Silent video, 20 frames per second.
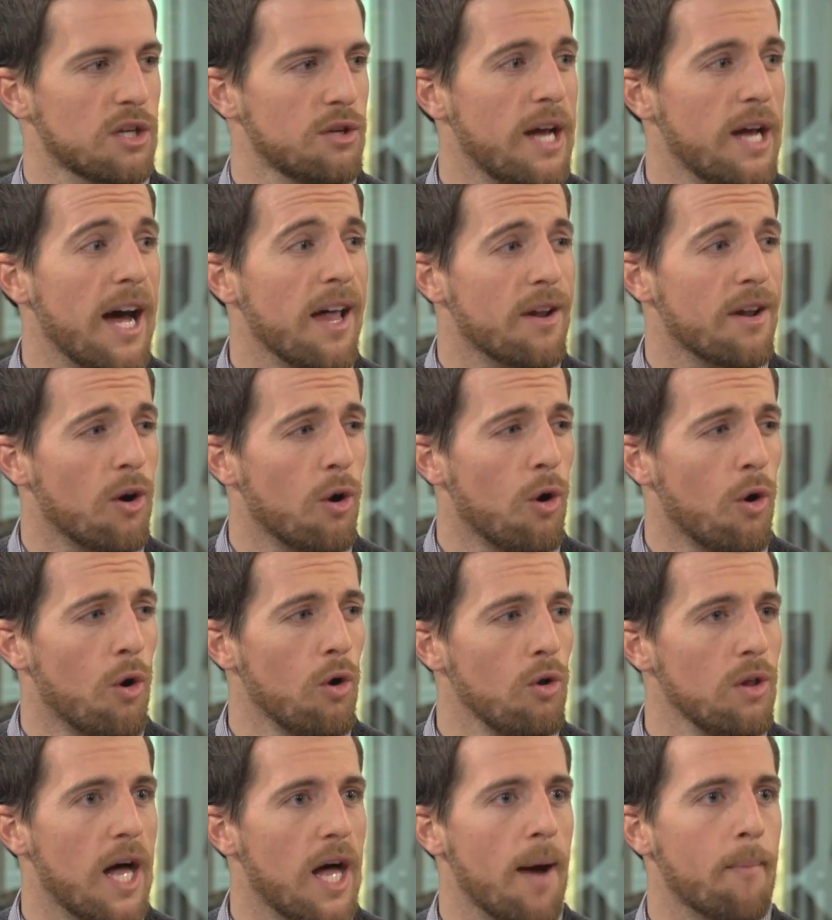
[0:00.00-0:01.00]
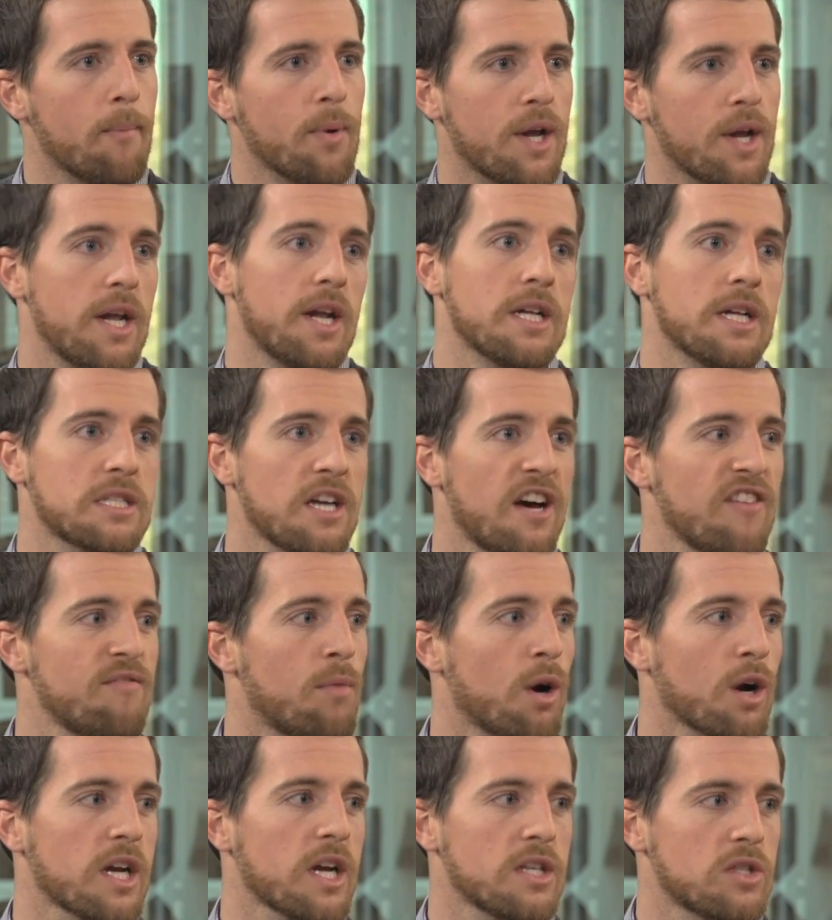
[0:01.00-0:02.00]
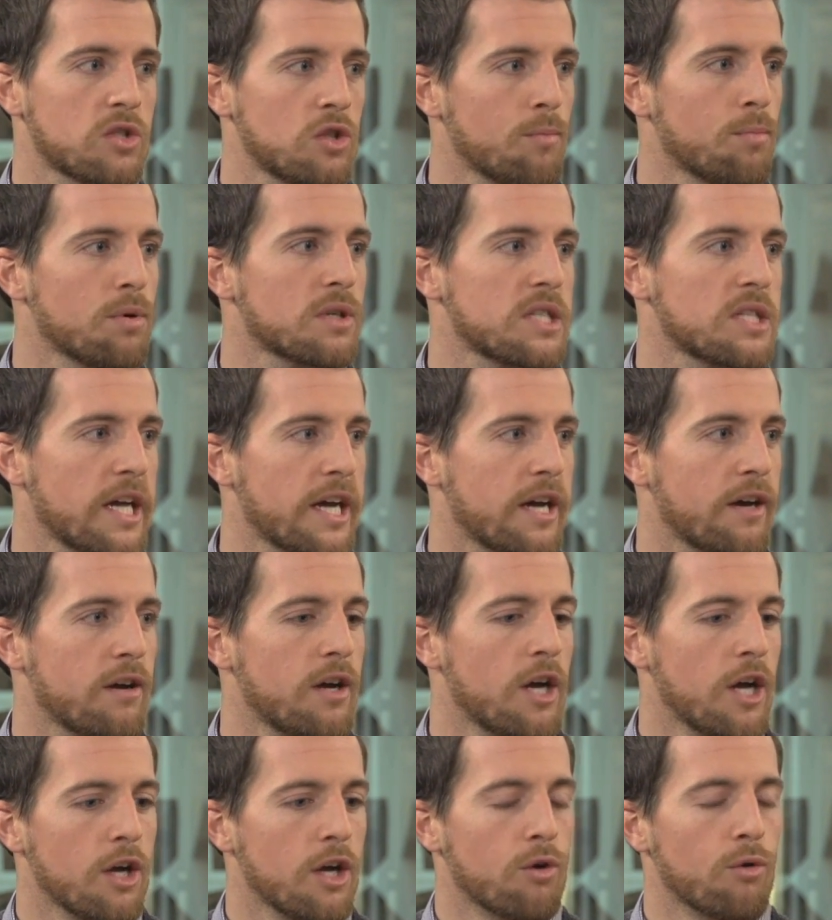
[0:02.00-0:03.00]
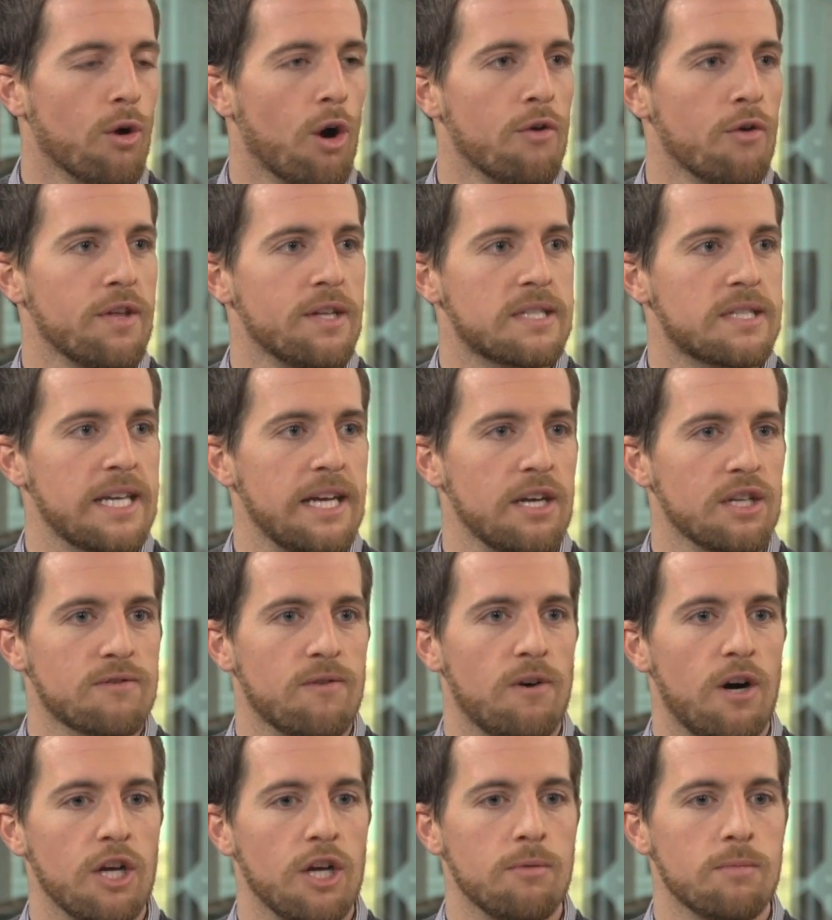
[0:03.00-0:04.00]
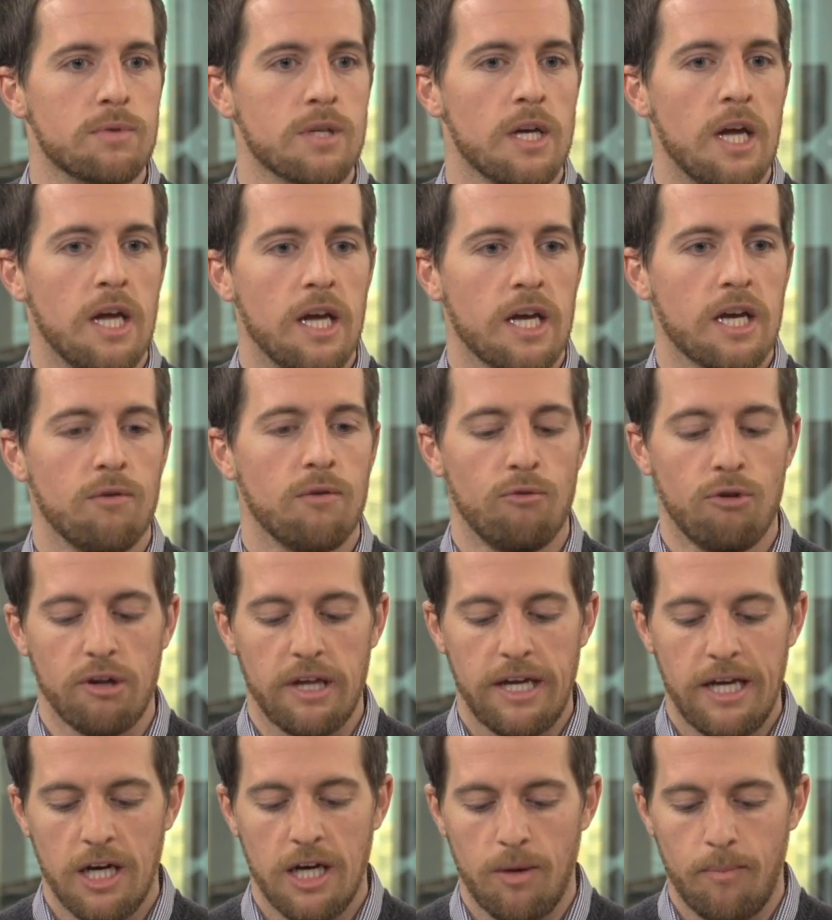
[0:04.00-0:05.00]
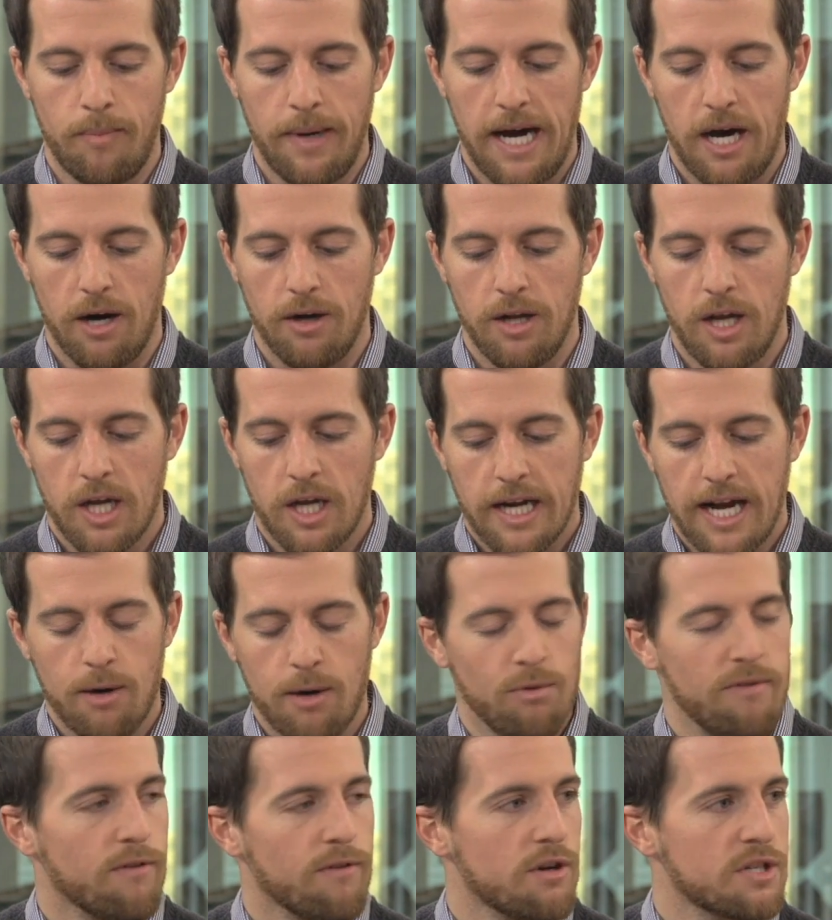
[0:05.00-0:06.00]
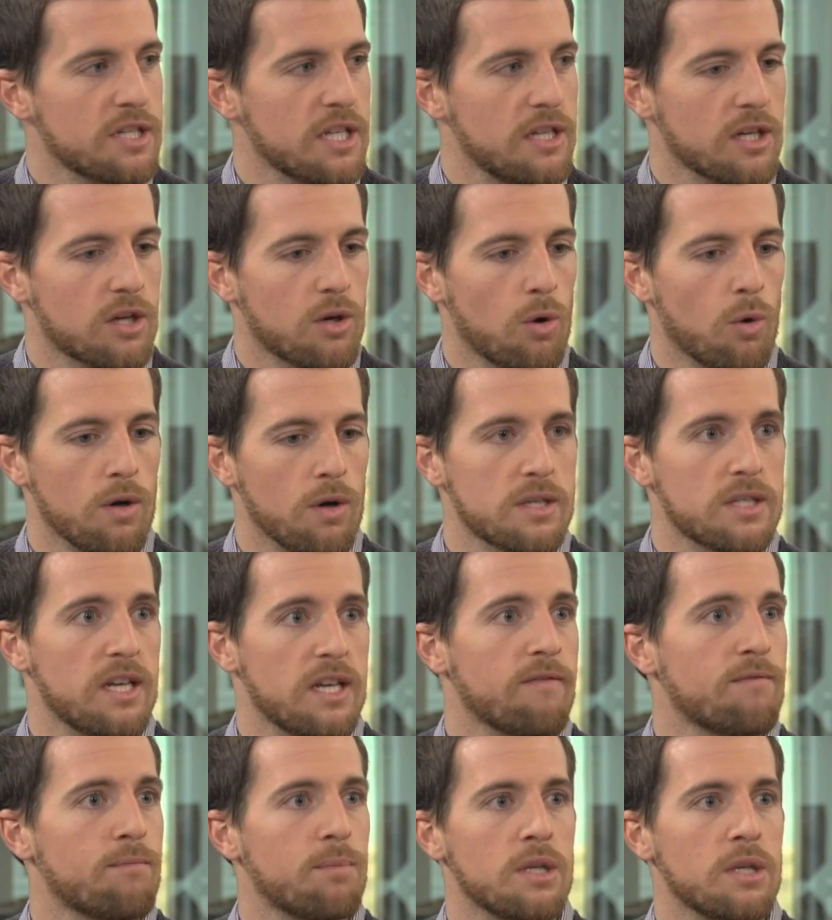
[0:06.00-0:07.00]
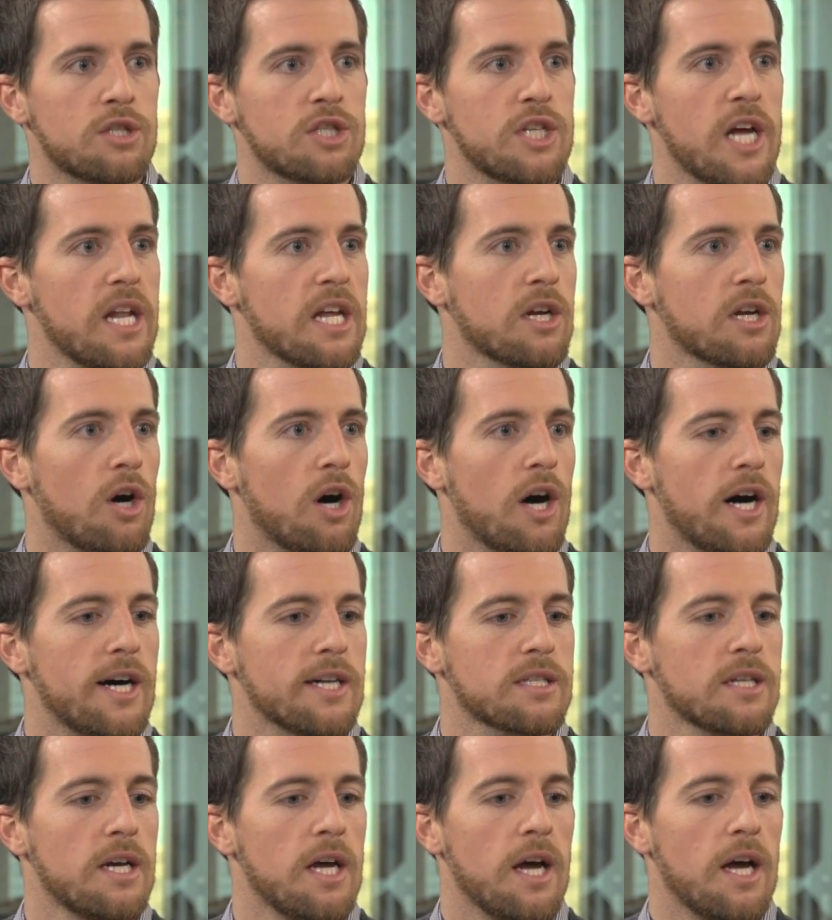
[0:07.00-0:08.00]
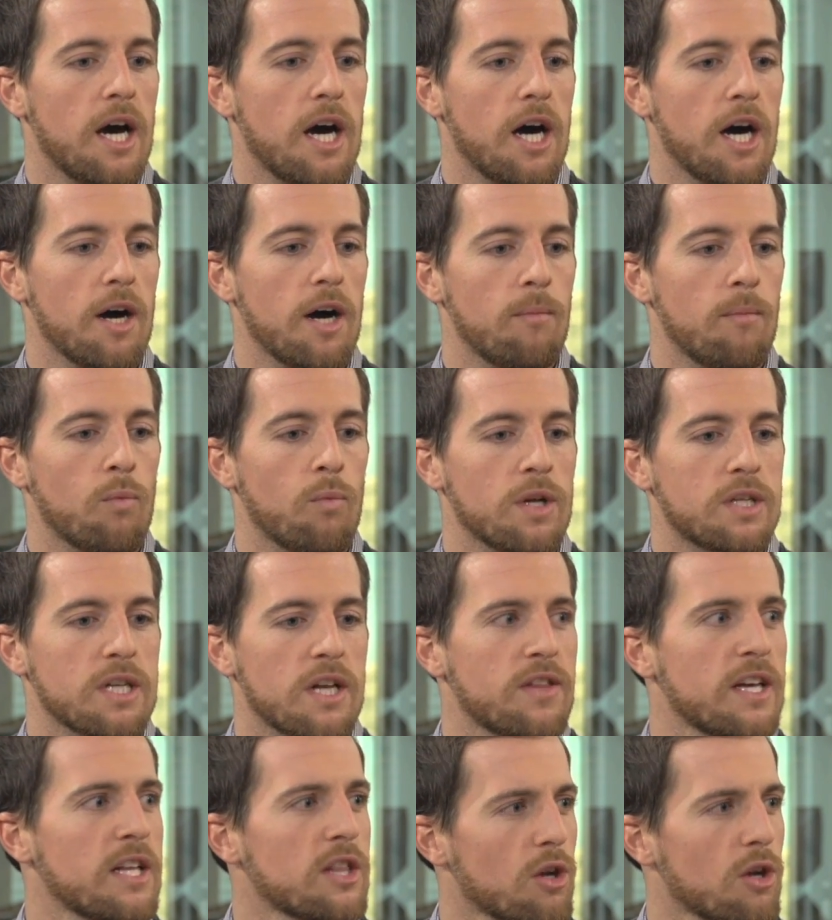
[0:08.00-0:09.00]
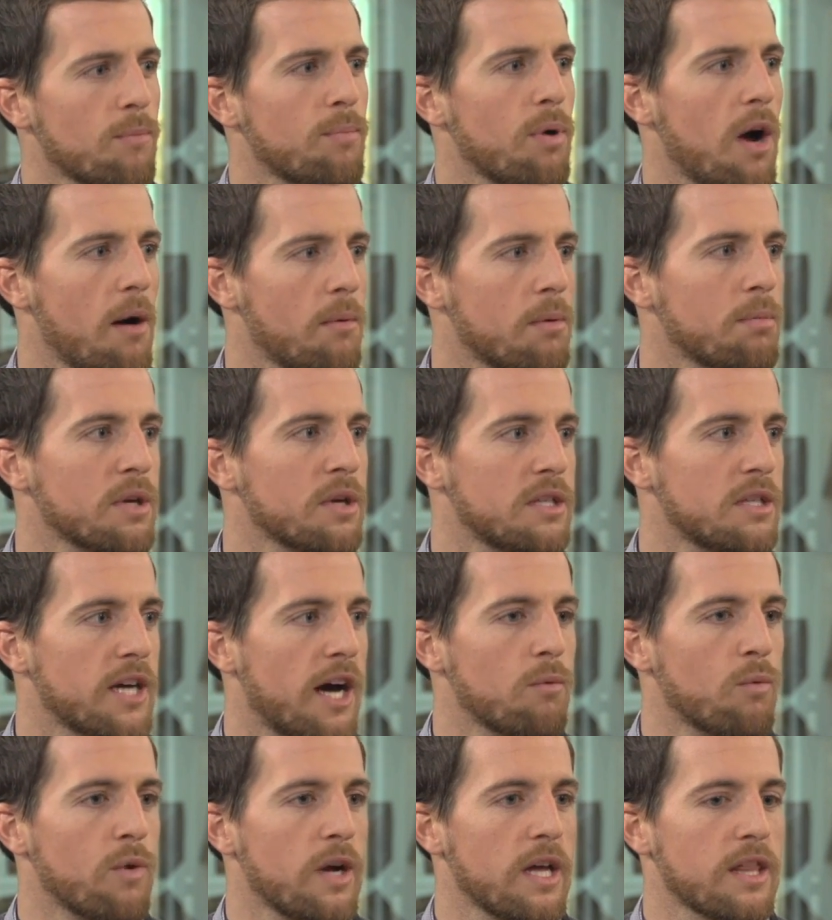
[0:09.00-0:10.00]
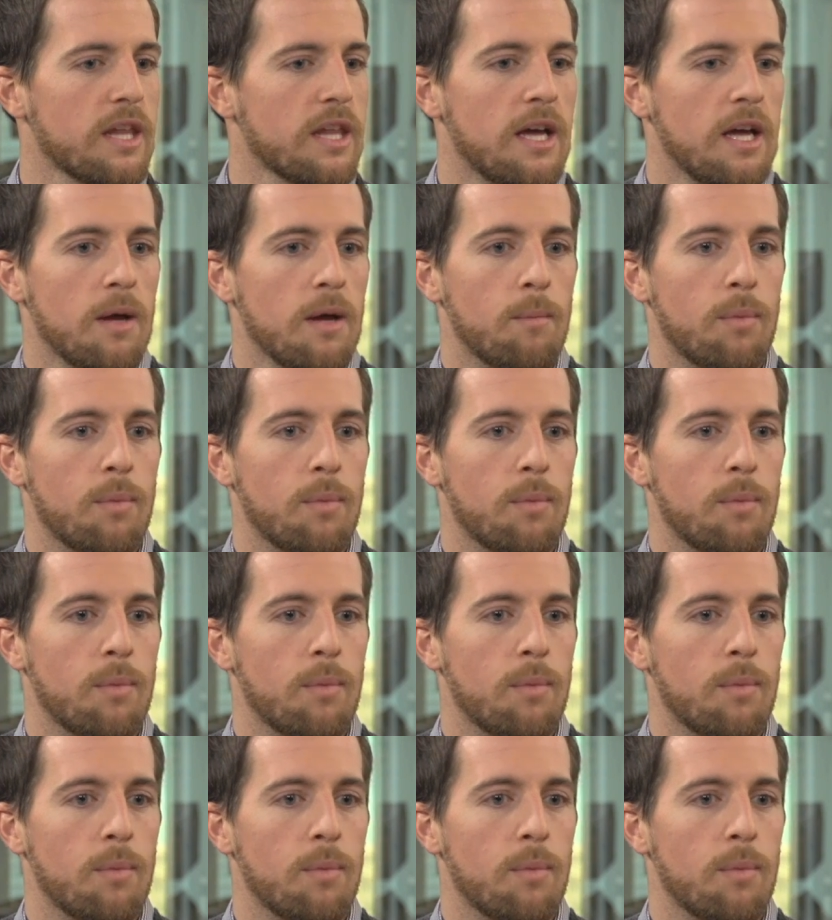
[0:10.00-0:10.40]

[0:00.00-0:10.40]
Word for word: So not a whole lot, but in a tough market, 2% growth in sales volumes can really help out, kind of reversing the course. They've been shedding costs, um, which I think they're probably done with.